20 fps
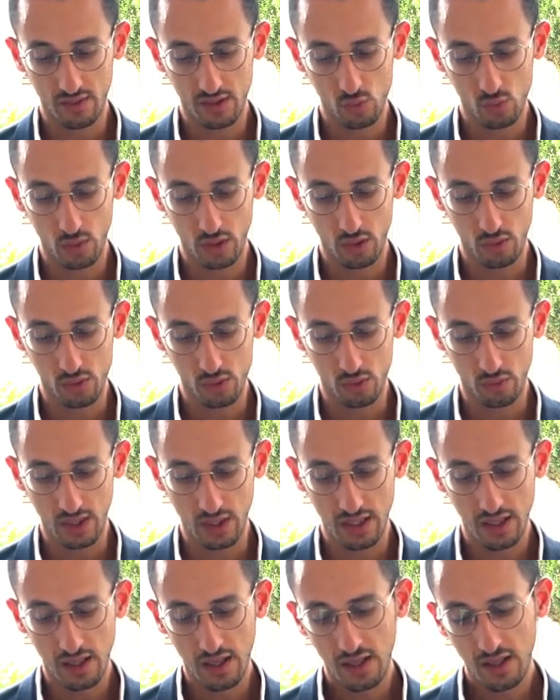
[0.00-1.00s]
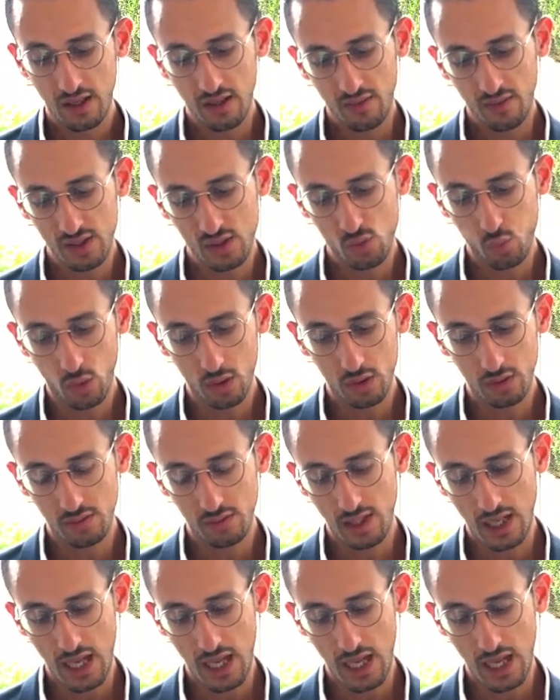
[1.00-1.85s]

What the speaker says: This one looks all right. This one